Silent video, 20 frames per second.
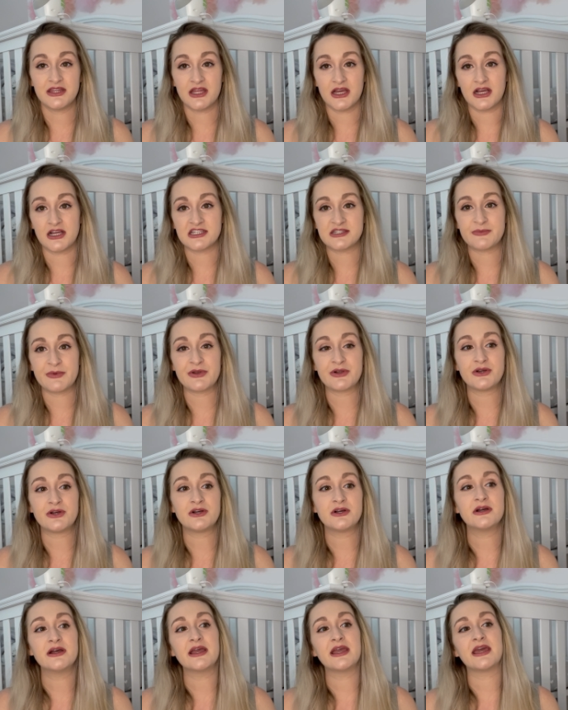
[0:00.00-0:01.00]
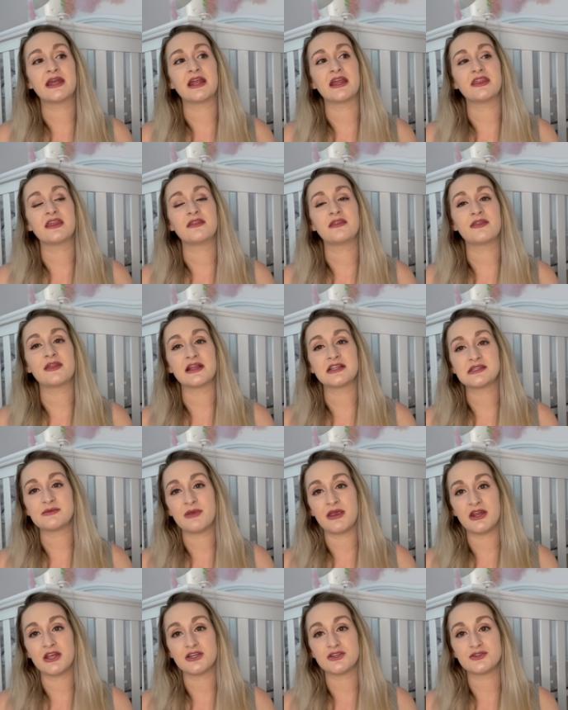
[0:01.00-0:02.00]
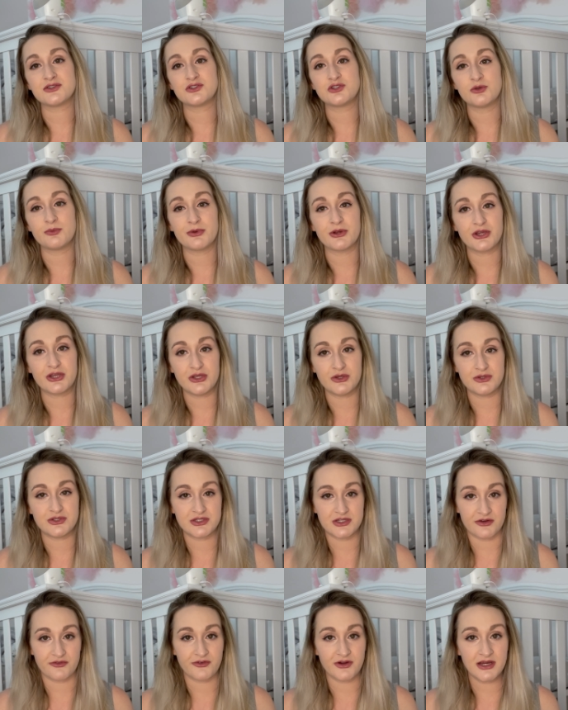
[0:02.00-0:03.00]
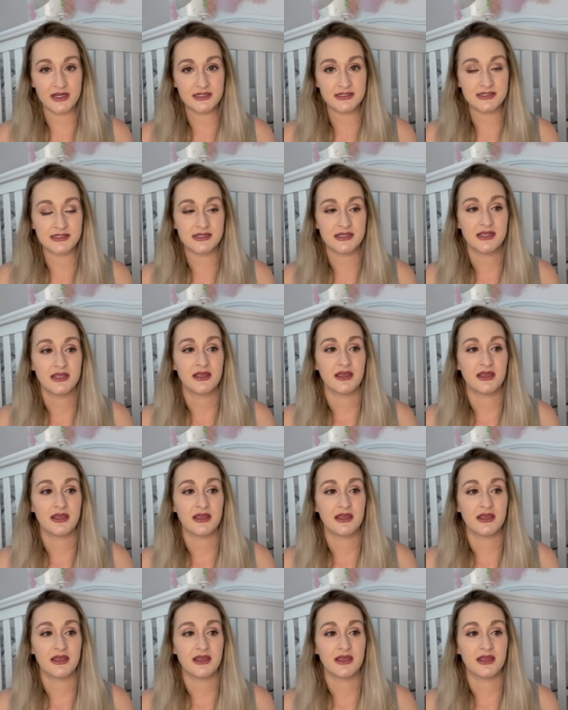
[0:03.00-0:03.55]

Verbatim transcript: the hospital, and I think that that's made a super huge difference.